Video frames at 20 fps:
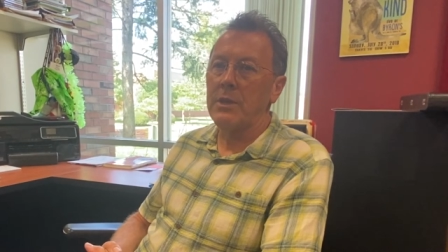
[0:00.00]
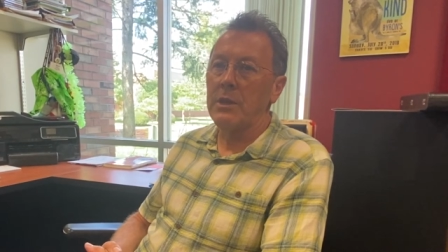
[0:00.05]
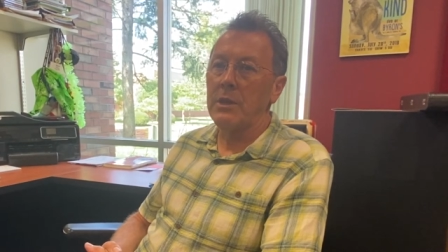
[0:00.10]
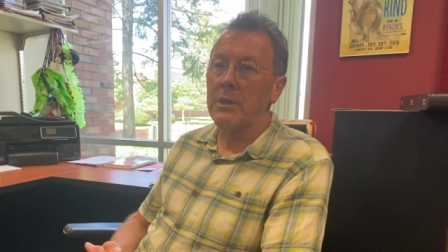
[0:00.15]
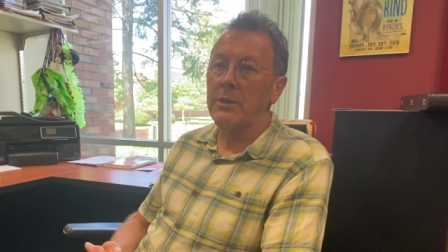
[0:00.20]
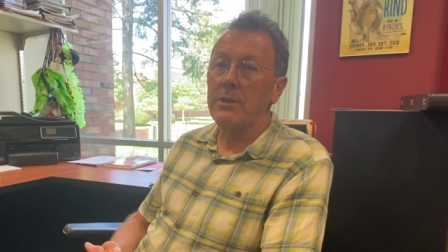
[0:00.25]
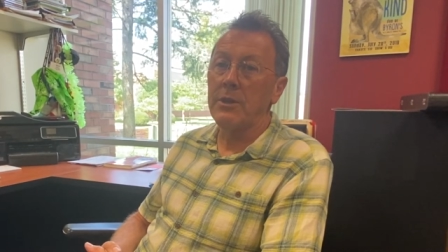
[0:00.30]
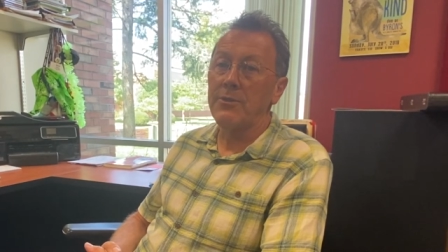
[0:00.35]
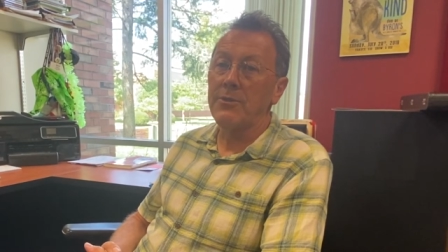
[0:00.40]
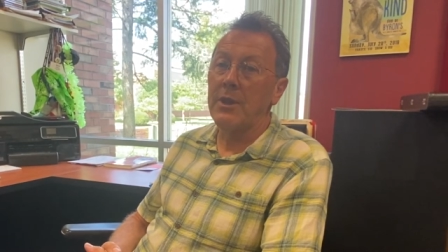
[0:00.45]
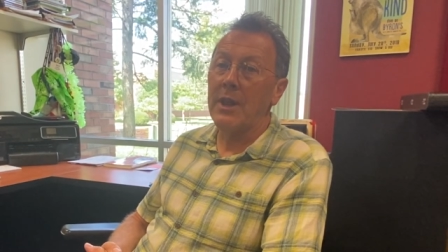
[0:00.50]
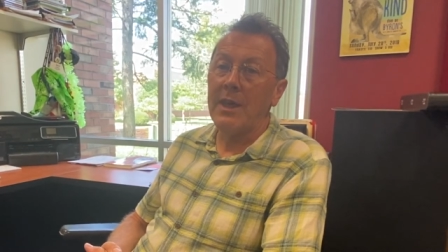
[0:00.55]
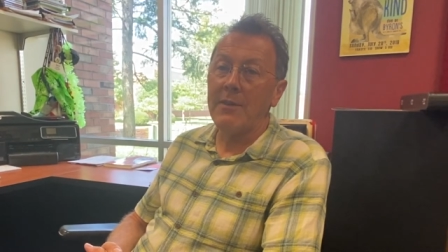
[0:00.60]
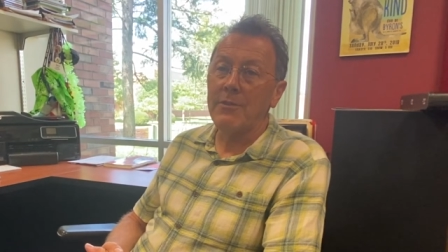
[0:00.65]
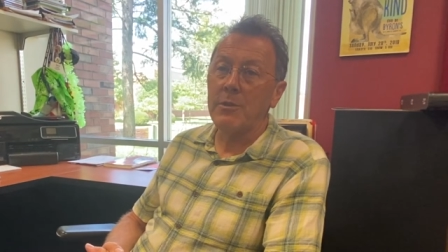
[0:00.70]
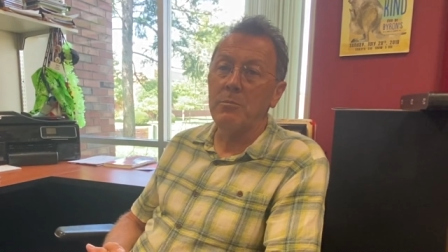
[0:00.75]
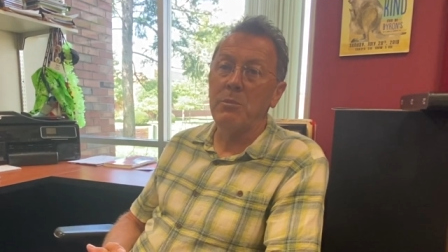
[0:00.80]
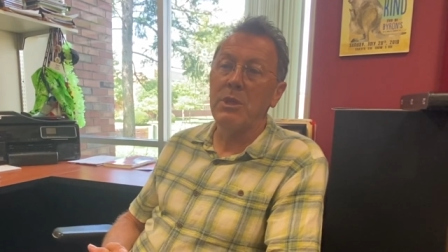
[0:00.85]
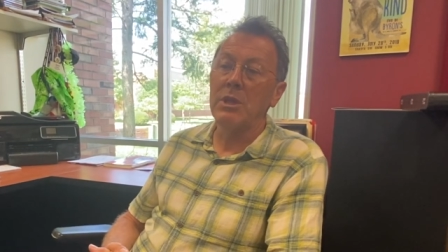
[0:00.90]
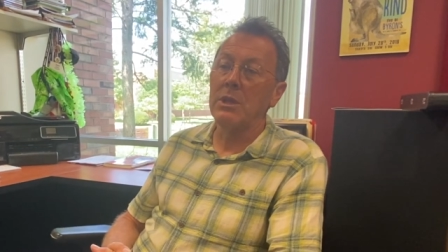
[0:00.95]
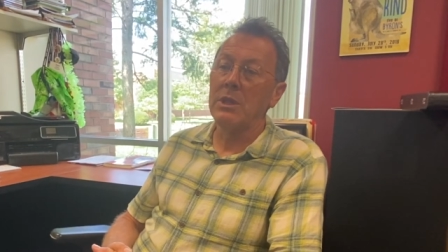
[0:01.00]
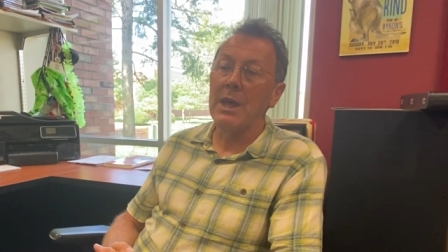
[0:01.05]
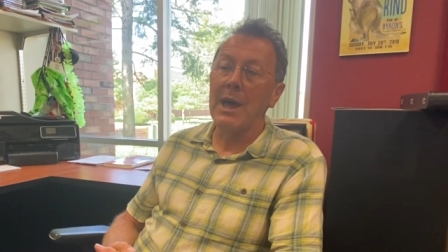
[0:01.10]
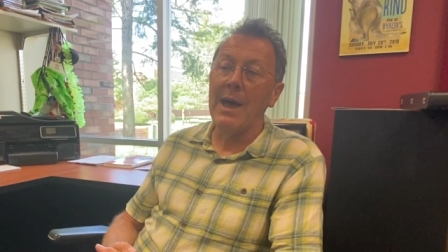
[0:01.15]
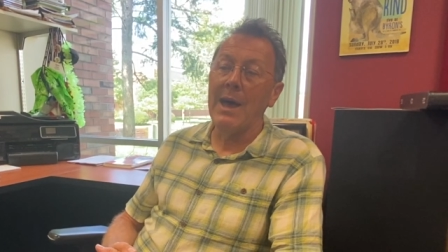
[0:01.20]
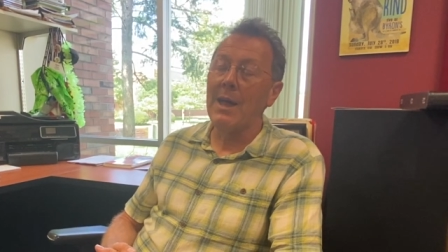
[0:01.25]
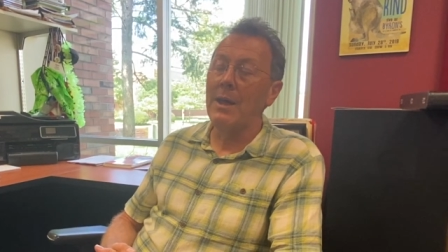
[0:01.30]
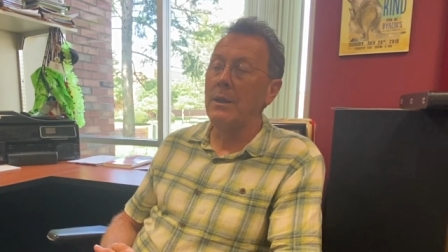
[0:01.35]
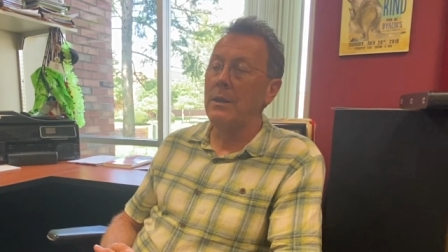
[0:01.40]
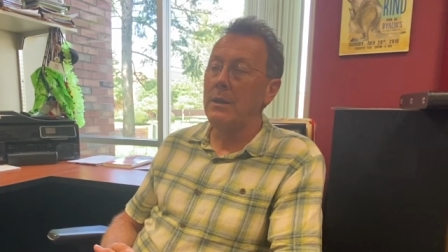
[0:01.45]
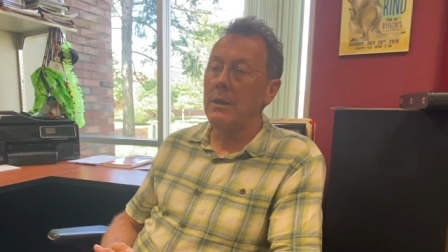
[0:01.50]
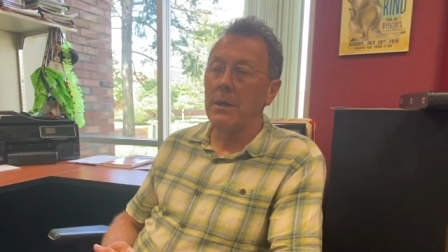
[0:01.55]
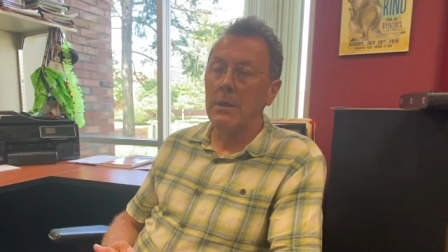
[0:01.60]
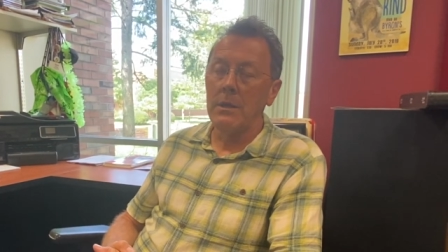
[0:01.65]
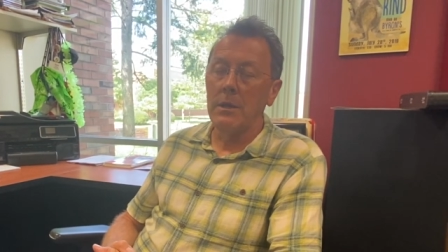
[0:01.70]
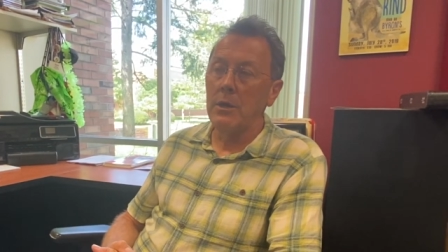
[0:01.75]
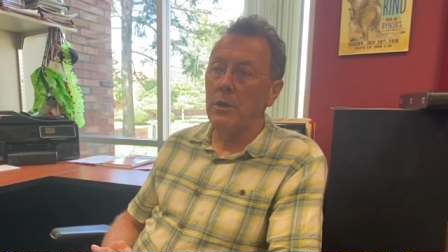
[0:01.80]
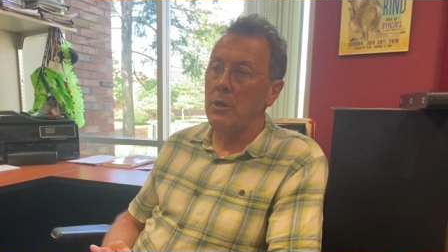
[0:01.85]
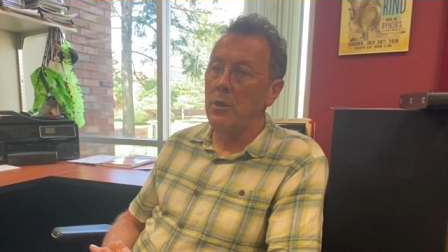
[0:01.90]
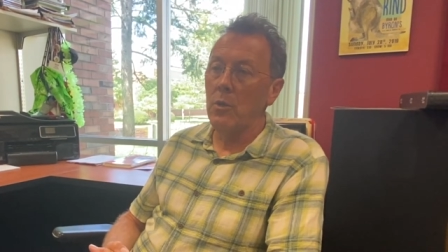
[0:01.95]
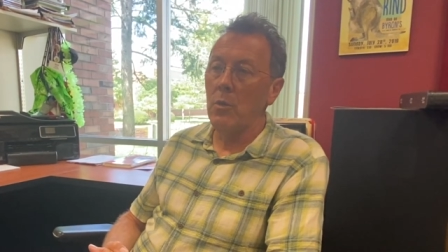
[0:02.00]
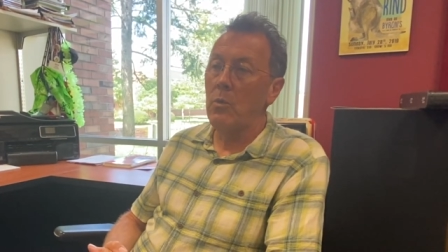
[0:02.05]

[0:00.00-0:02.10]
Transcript: And it doesn't have to be a lot, you know,